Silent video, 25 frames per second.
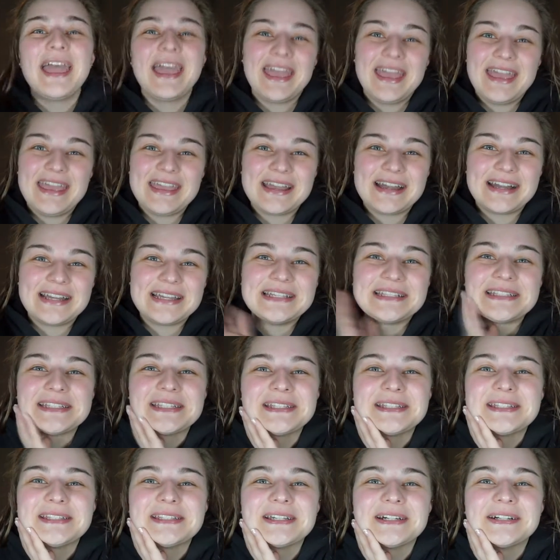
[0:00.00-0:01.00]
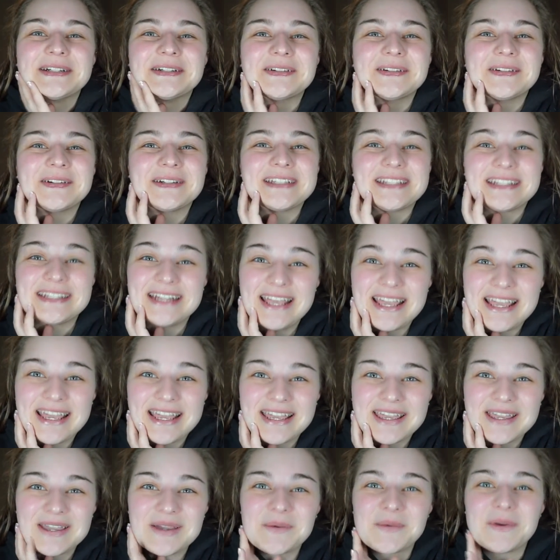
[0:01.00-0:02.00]
Hey guys, so
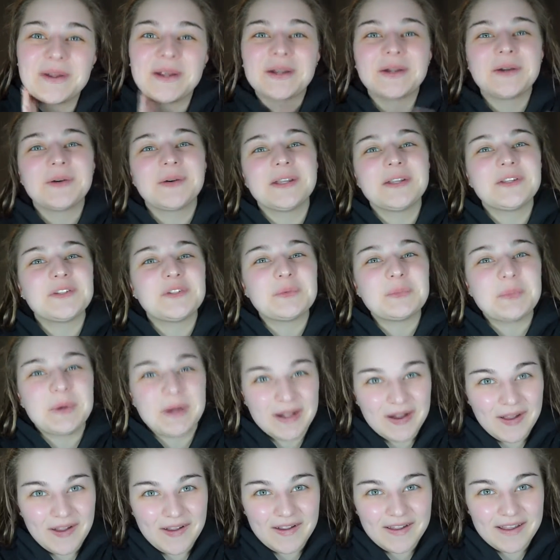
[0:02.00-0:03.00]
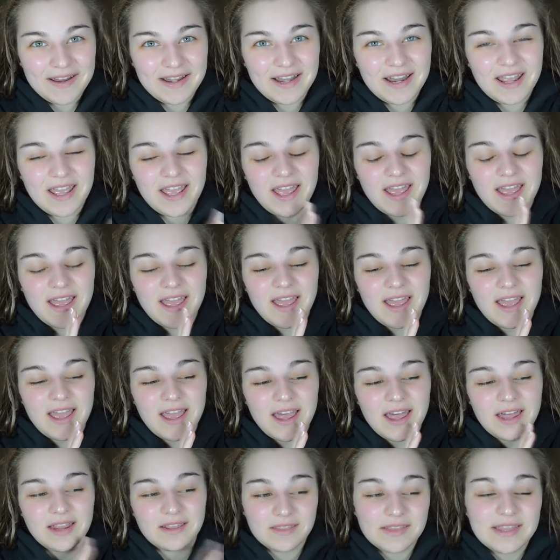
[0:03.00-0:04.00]
today we are going to put on
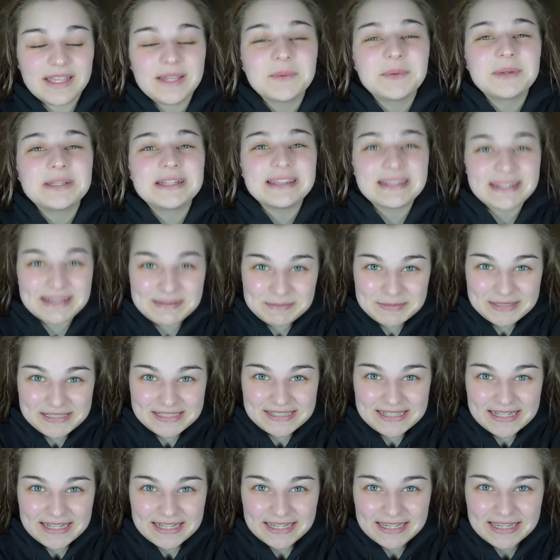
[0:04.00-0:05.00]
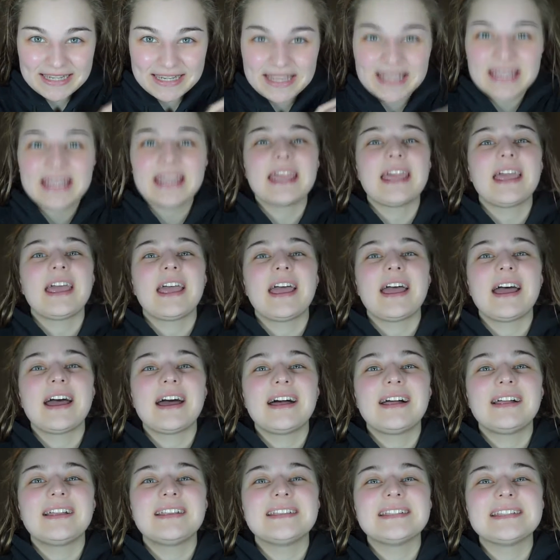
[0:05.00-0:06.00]
liquid lipstick
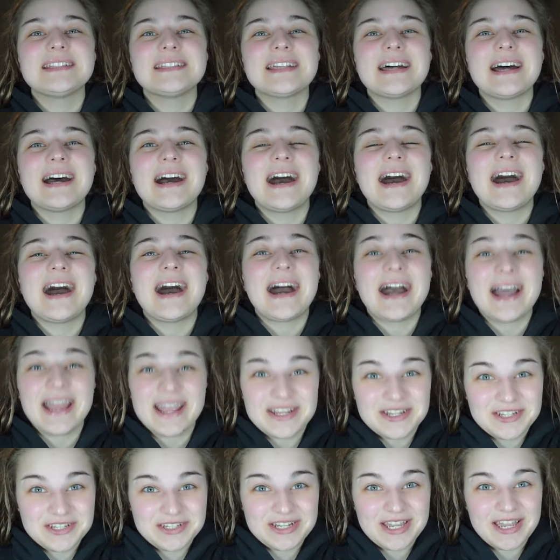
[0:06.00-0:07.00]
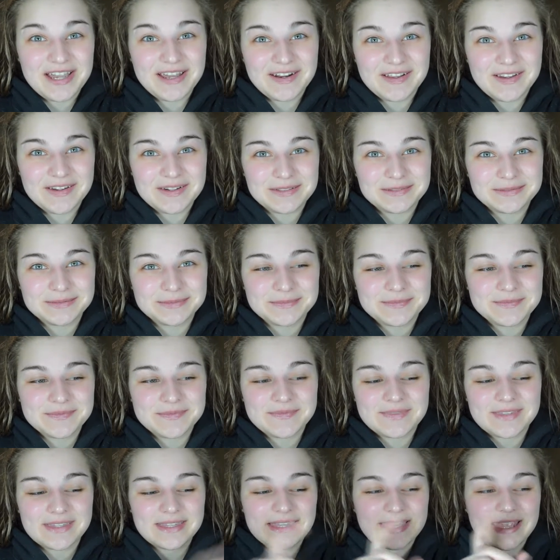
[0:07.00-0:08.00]
as eyeshadow.
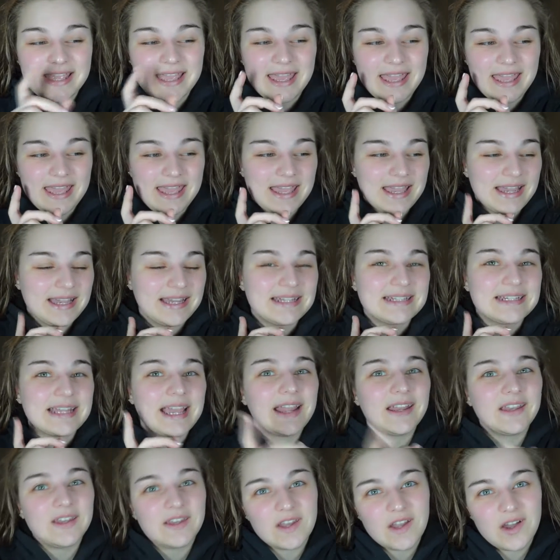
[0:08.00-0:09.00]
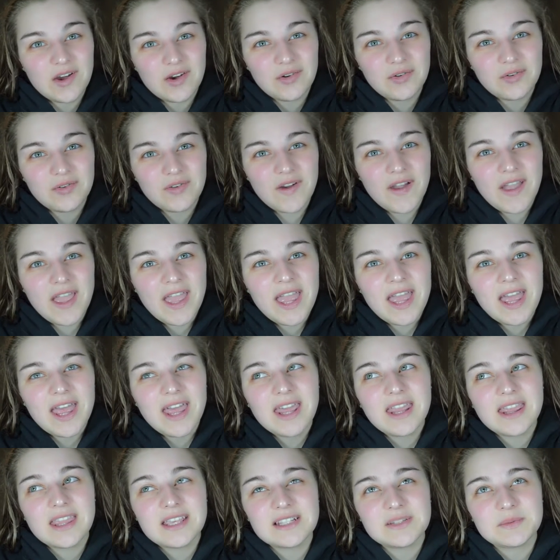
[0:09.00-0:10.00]
And I know
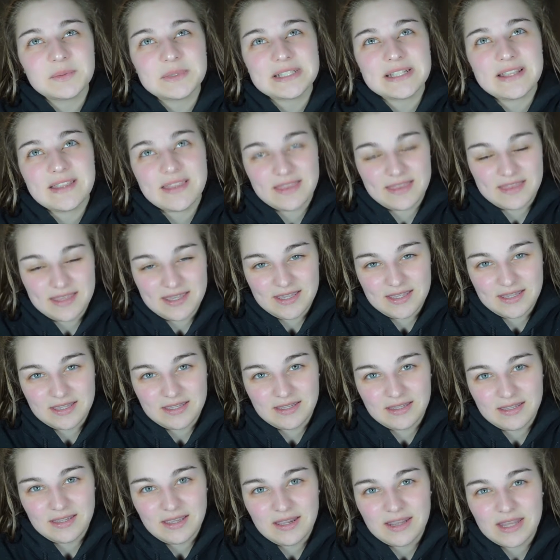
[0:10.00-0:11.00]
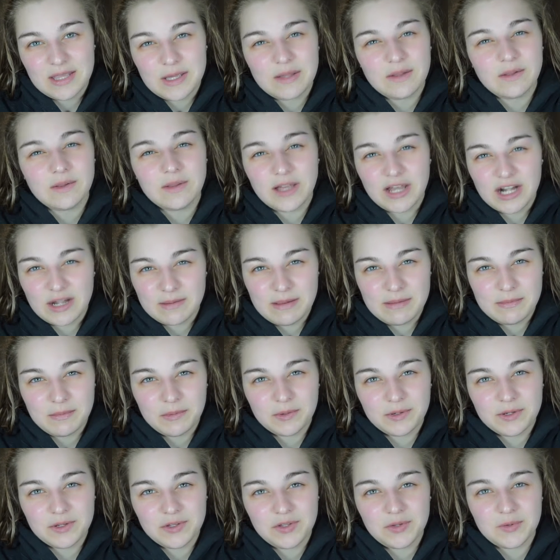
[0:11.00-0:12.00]
this was a thing that a lot of
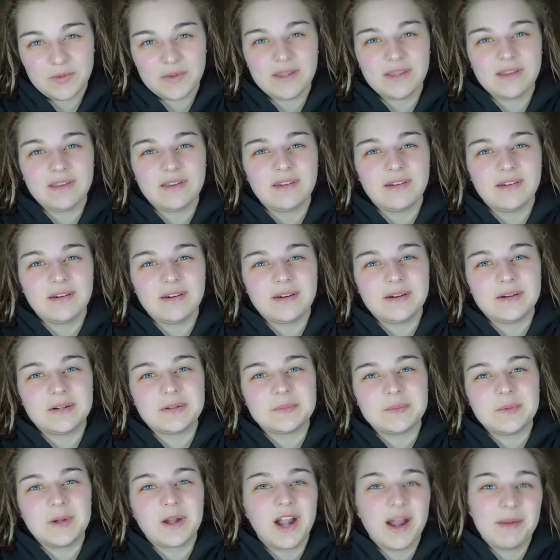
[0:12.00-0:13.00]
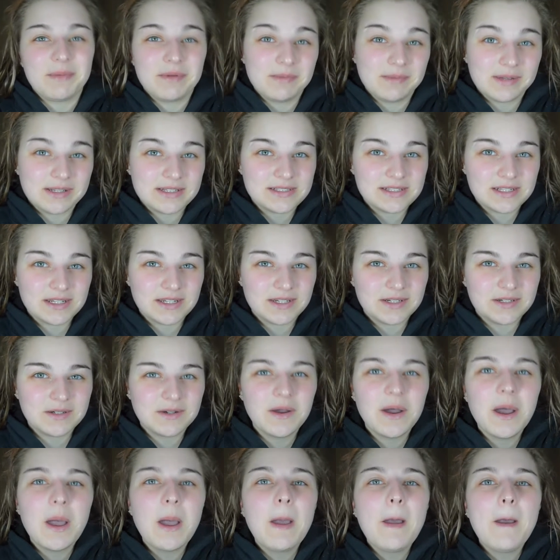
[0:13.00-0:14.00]
people were doing a couple months
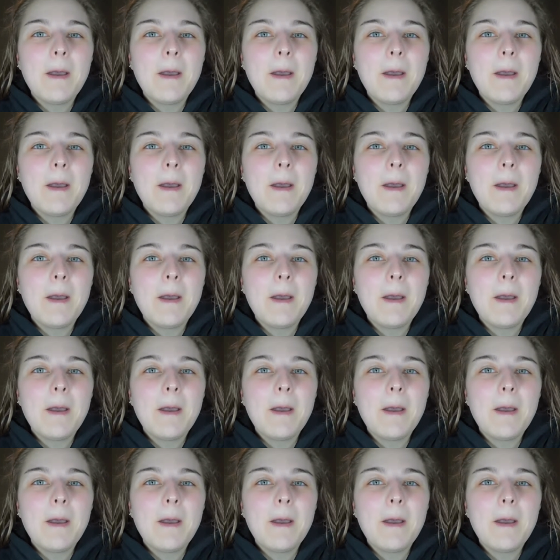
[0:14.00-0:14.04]
ago,